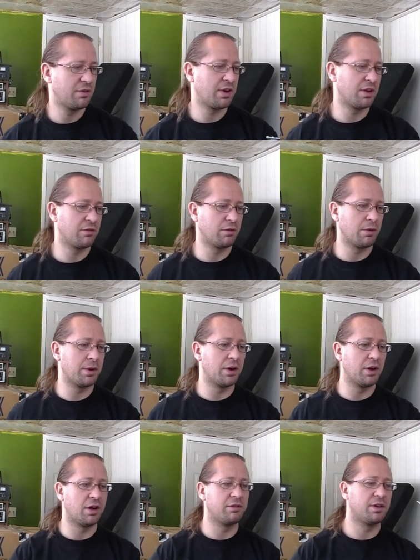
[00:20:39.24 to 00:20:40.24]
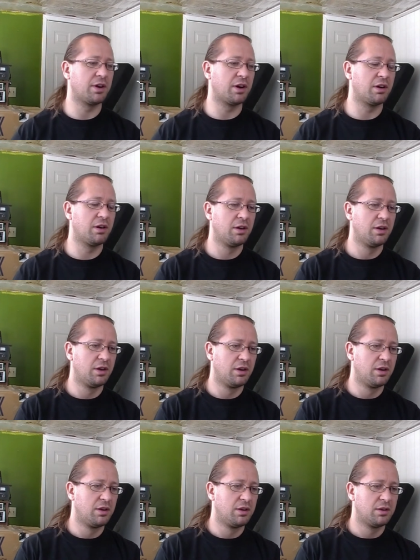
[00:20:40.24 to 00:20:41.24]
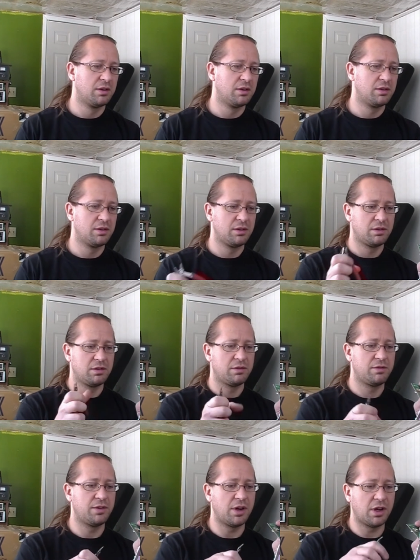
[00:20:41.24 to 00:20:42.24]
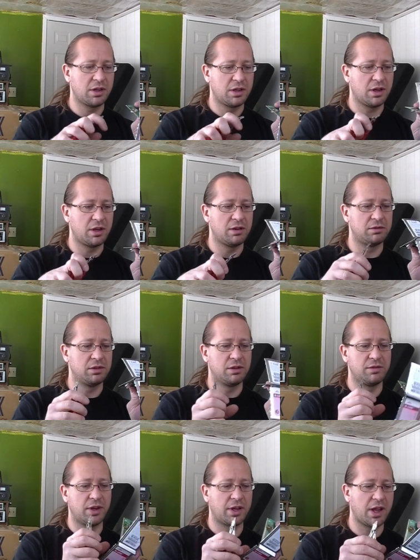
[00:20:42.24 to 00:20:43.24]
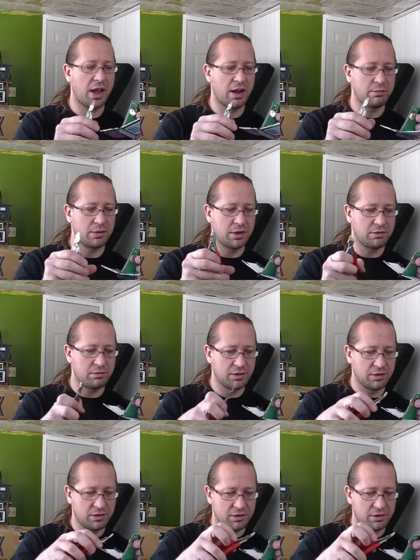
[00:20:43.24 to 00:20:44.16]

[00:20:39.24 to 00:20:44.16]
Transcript: if I can rip it off here. Fuck, I don't know if I can, but we'll